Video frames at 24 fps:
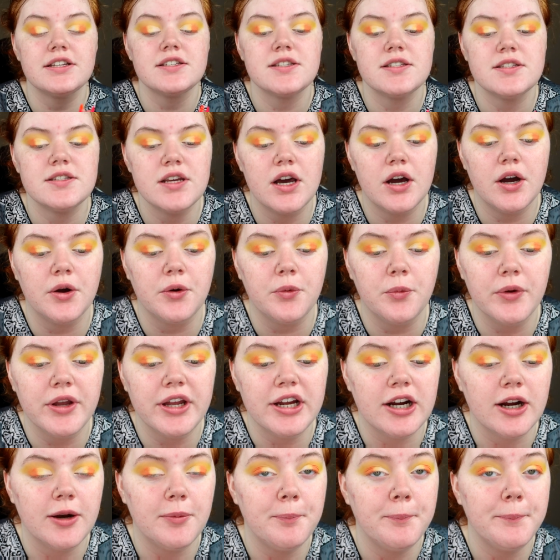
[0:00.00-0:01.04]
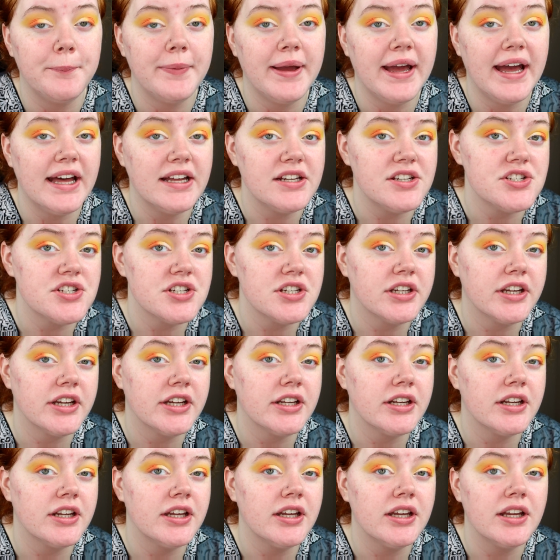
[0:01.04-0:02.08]
So we are
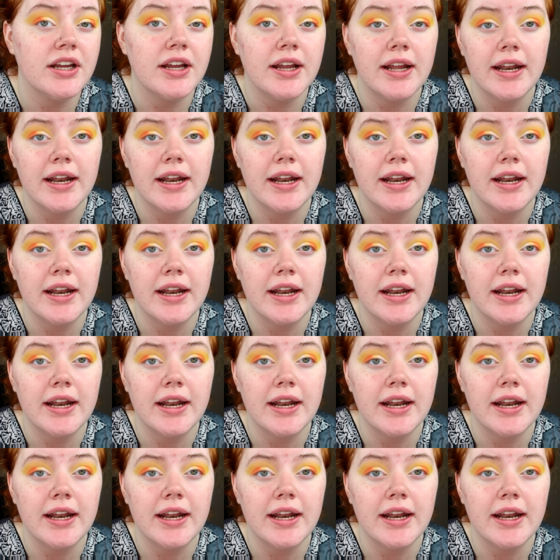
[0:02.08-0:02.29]
matching